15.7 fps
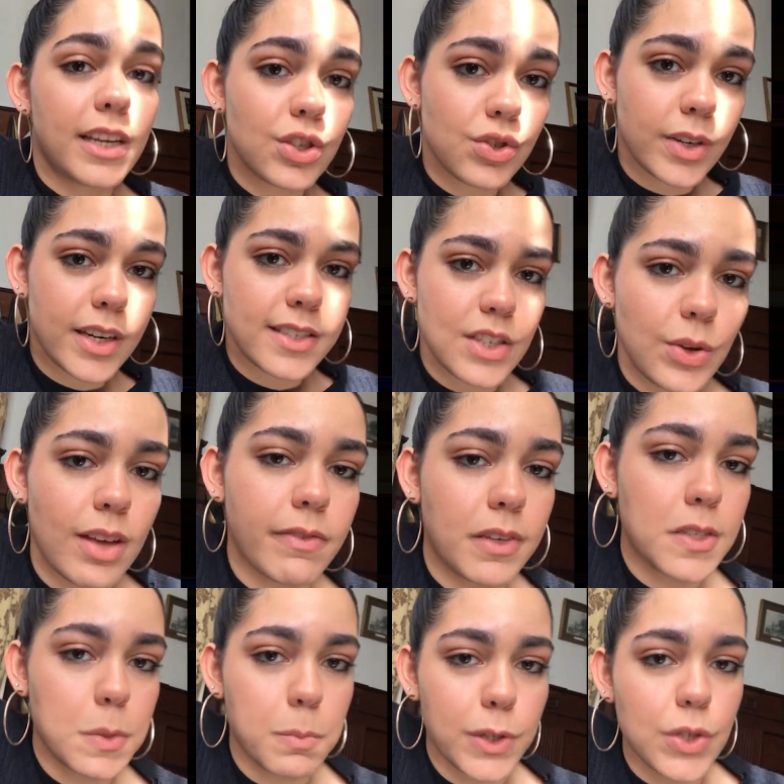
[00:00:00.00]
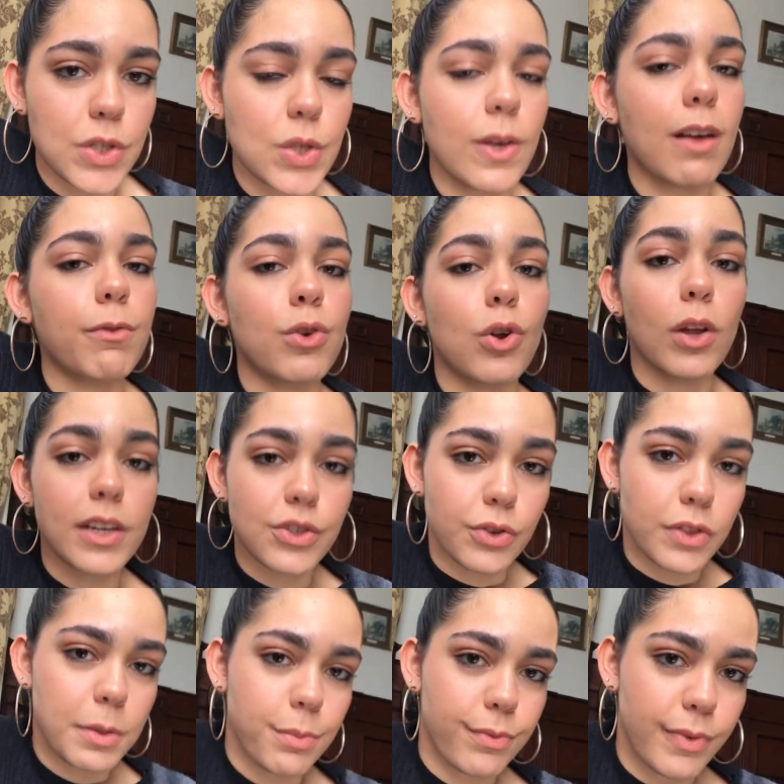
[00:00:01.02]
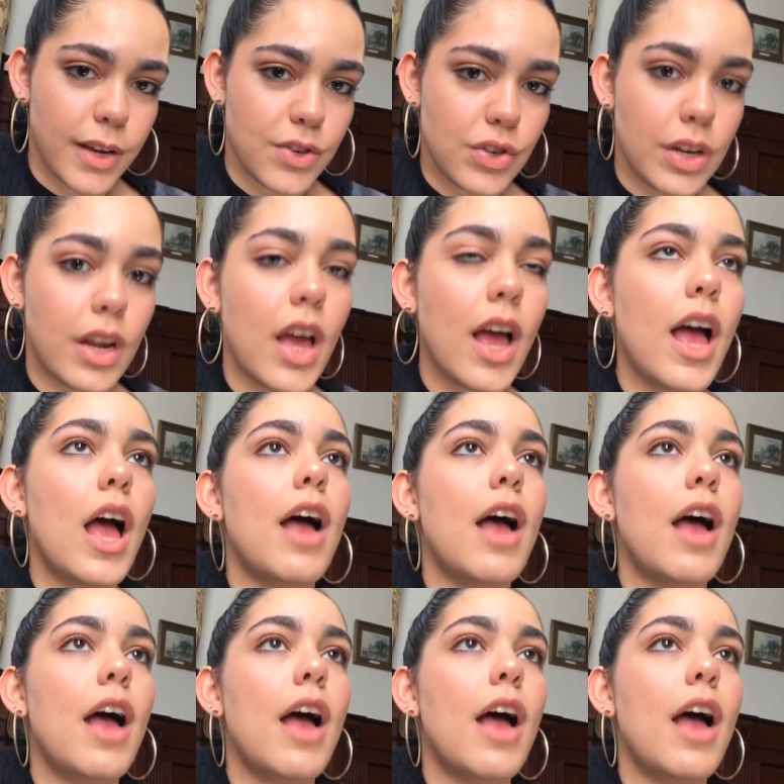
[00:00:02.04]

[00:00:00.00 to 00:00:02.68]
interest and you have experience, you have knowledge on the profession.